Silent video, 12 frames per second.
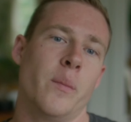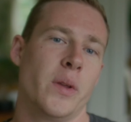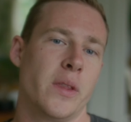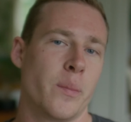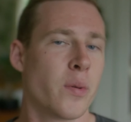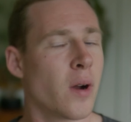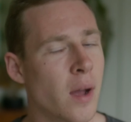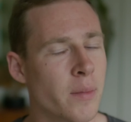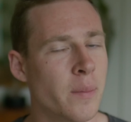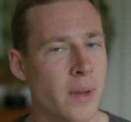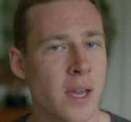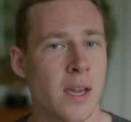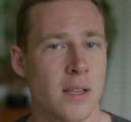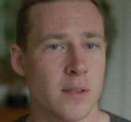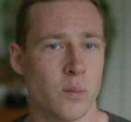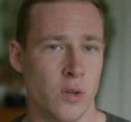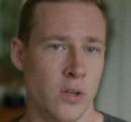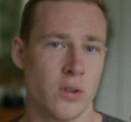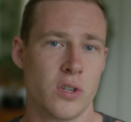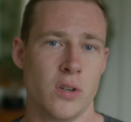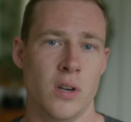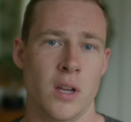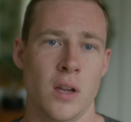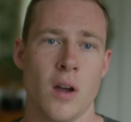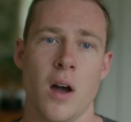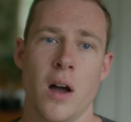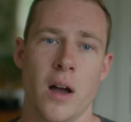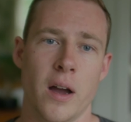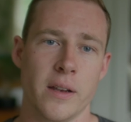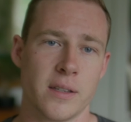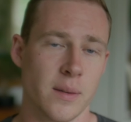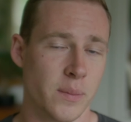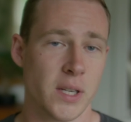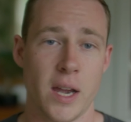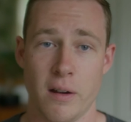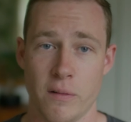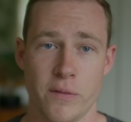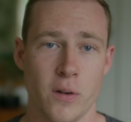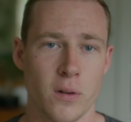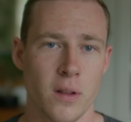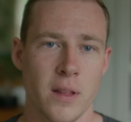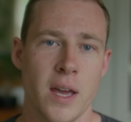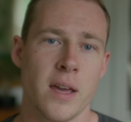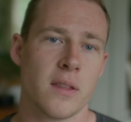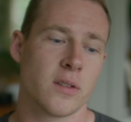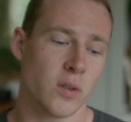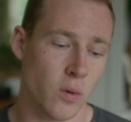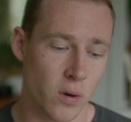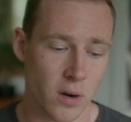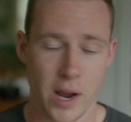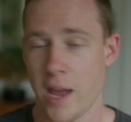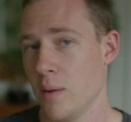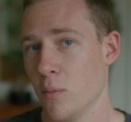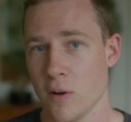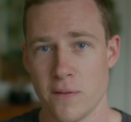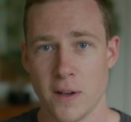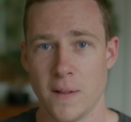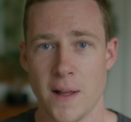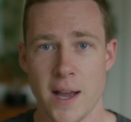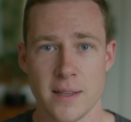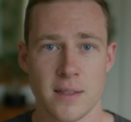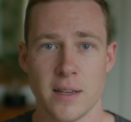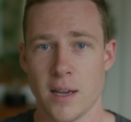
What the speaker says: But the problem is when you're shooting on some tighter focal lengths or anamorphic glass,